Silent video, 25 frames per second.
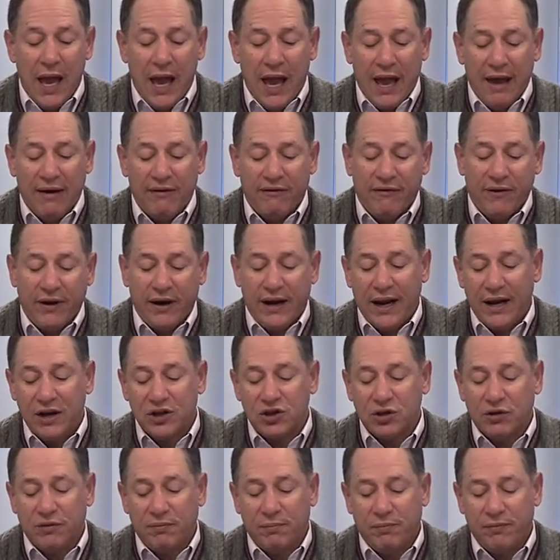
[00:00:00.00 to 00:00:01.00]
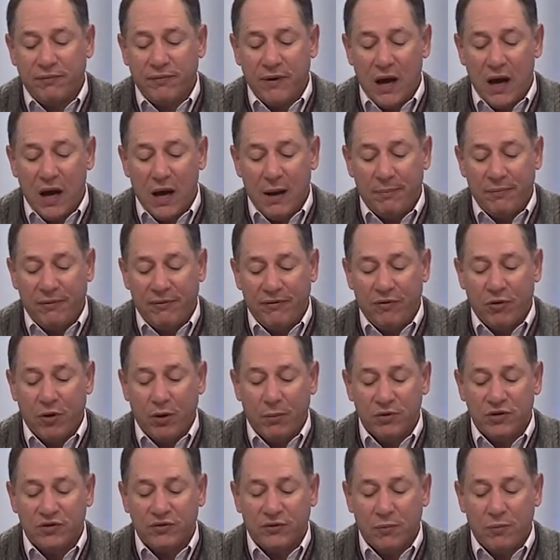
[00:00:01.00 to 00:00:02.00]
and financial
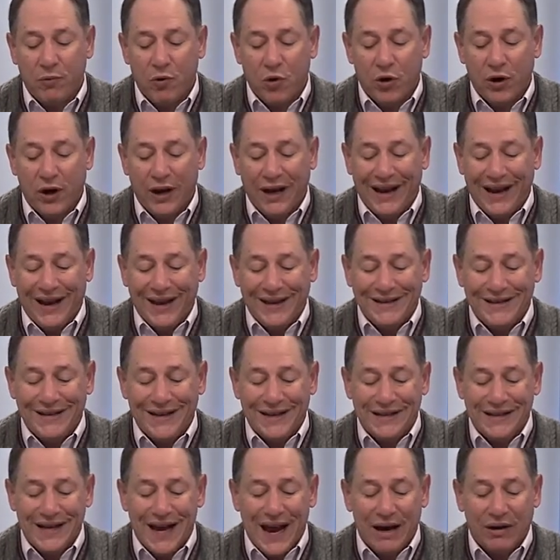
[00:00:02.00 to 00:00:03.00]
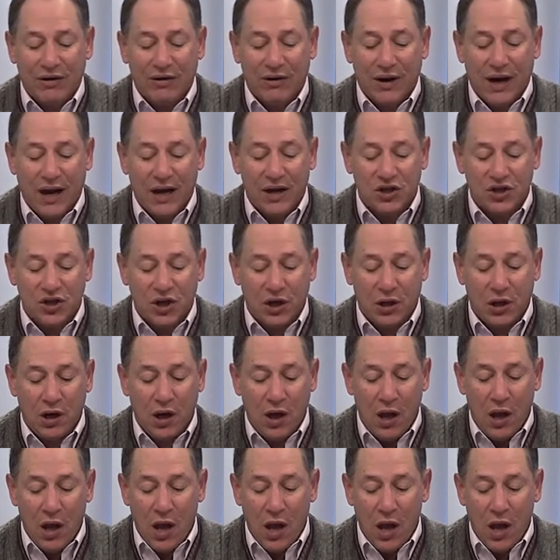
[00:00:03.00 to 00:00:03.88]
performance reporting and disaggregation